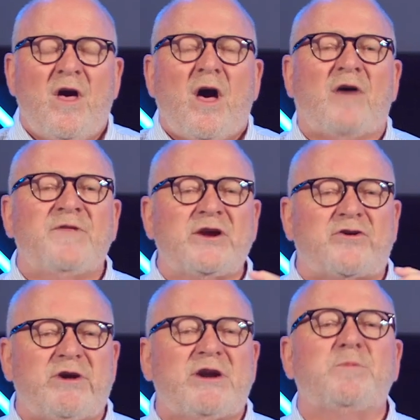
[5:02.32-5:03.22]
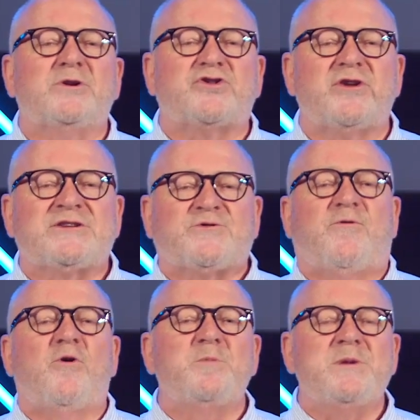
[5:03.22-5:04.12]
of the incredible
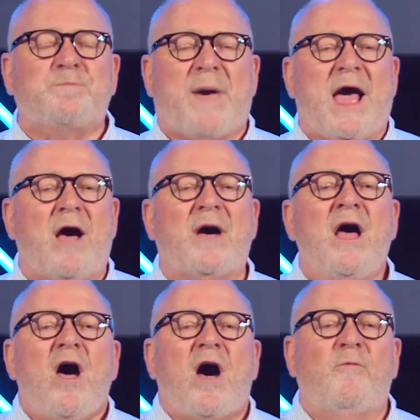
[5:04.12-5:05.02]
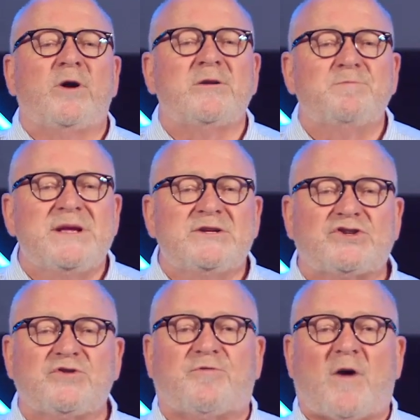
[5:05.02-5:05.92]
transforming power of what it means
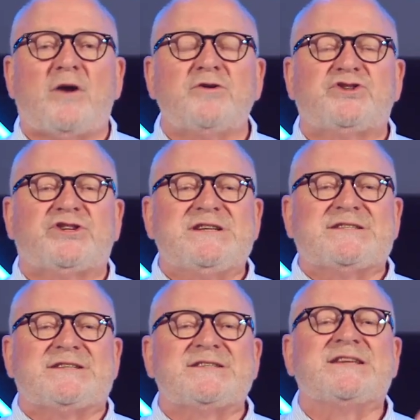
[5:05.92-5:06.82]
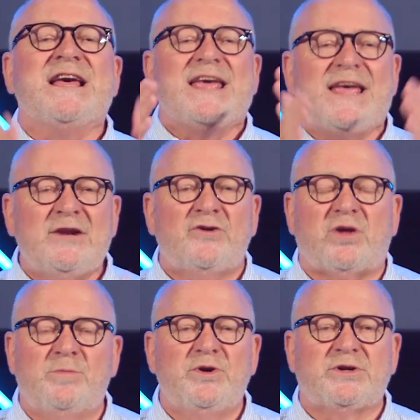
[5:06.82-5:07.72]
to follow Jesus in
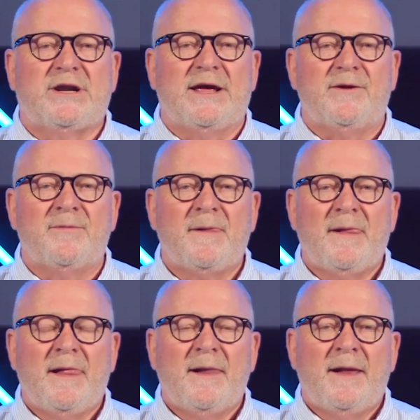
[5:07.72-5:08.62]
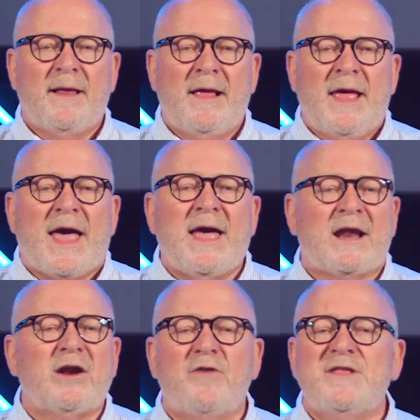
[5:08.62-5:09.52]
community. And
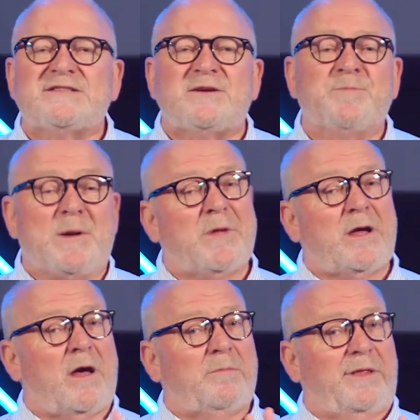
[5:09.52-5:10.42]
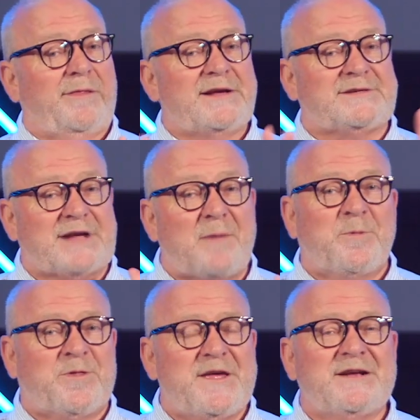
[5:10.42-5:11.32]
I know there's some people that go, but there's
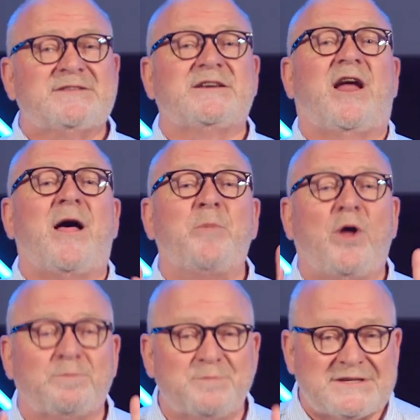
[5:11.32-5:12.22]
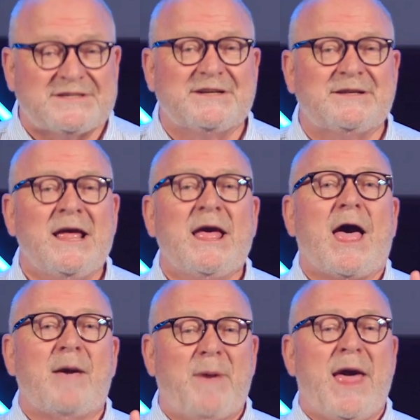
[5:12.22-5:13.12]
some things that I'm not missing
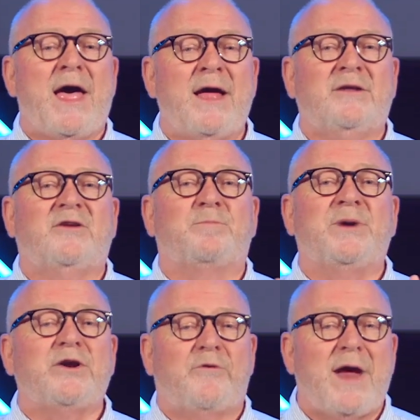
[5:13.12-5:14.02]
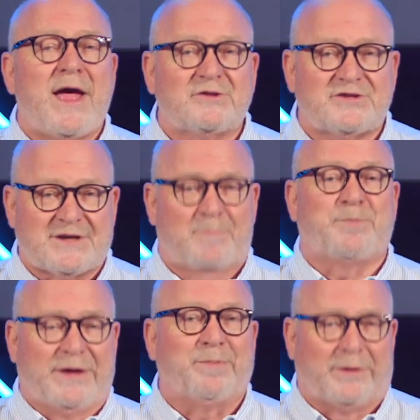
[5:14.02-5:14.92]
about being around some
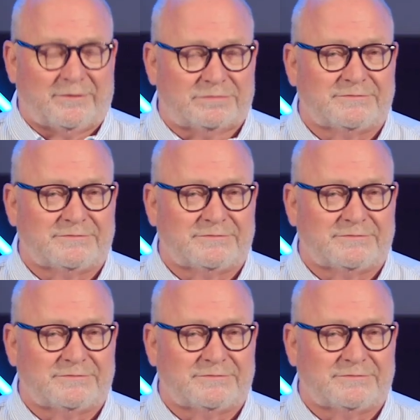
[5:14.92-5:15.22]
people.